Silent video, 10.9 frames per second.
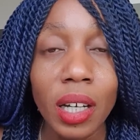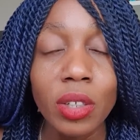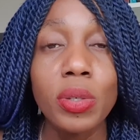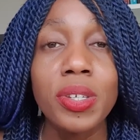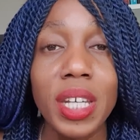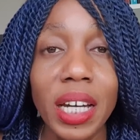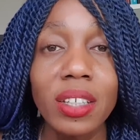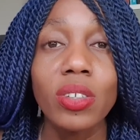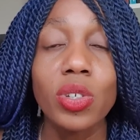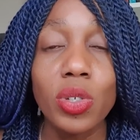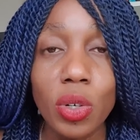And you're
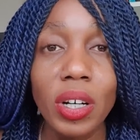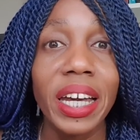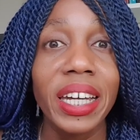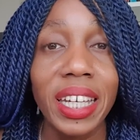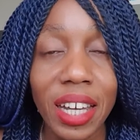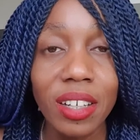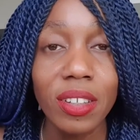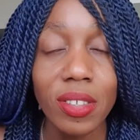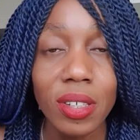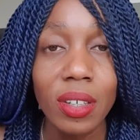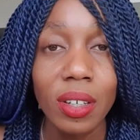standing strong. I get
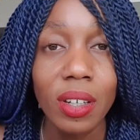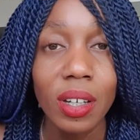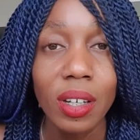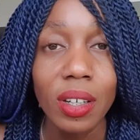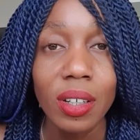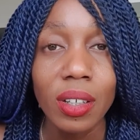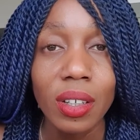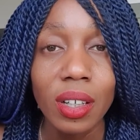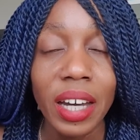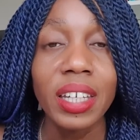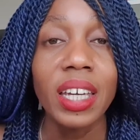it.
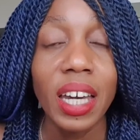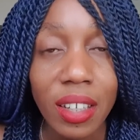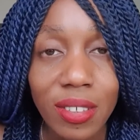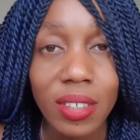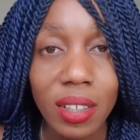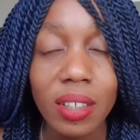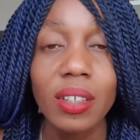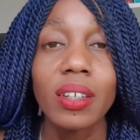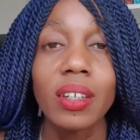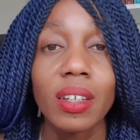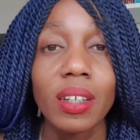And yet,
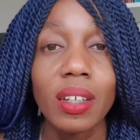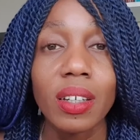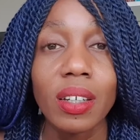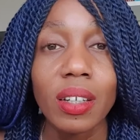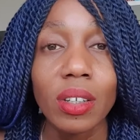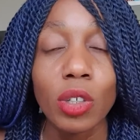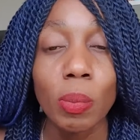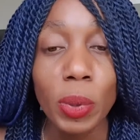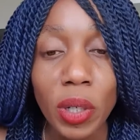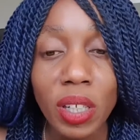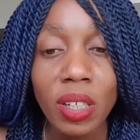you
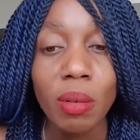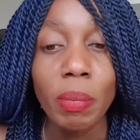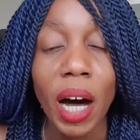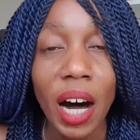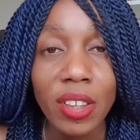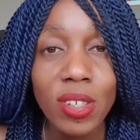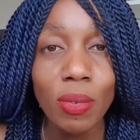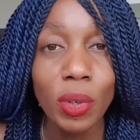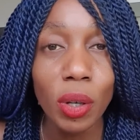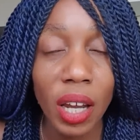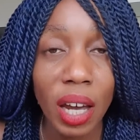put in parts of
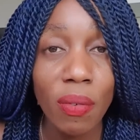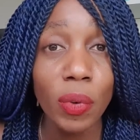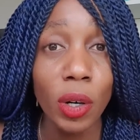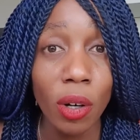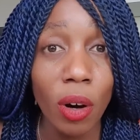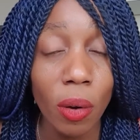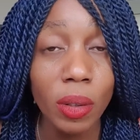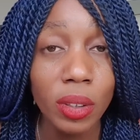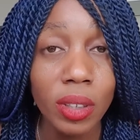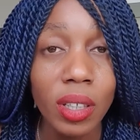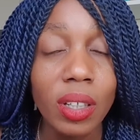your life on
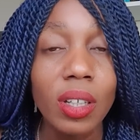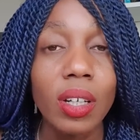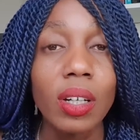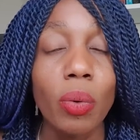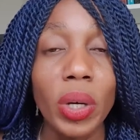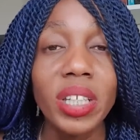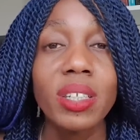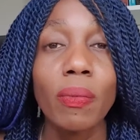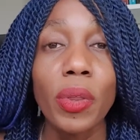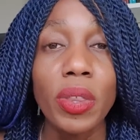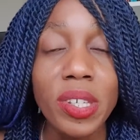hold,
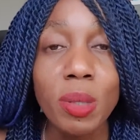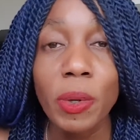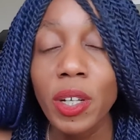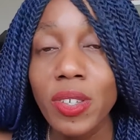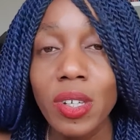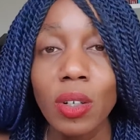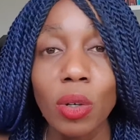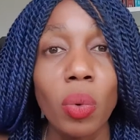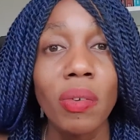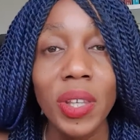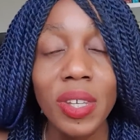waiting for this person,
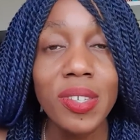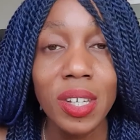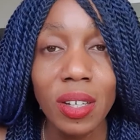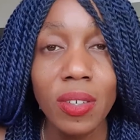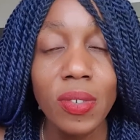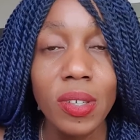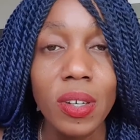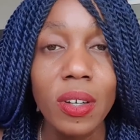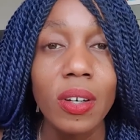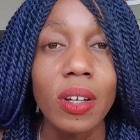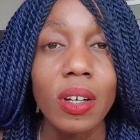whoever this is,
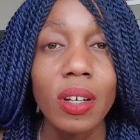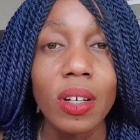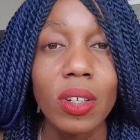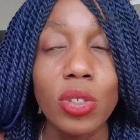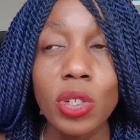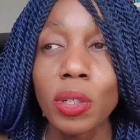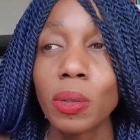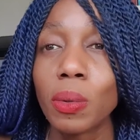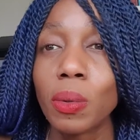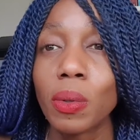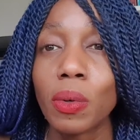
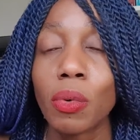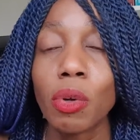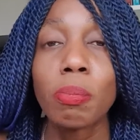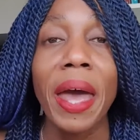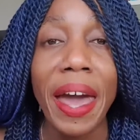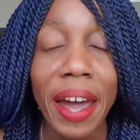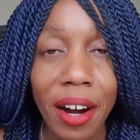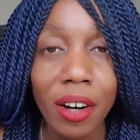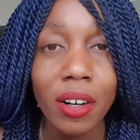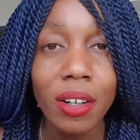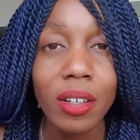to
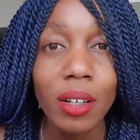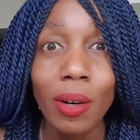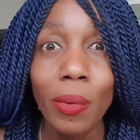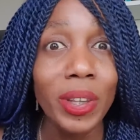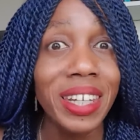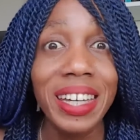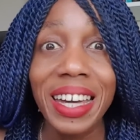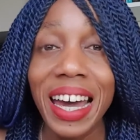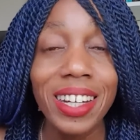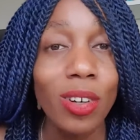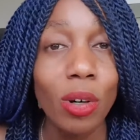repair what they
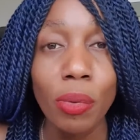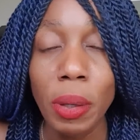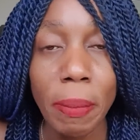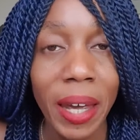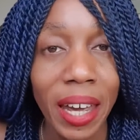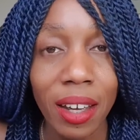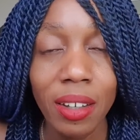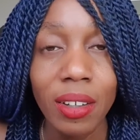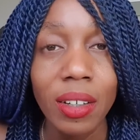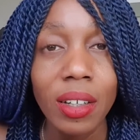cannot repair,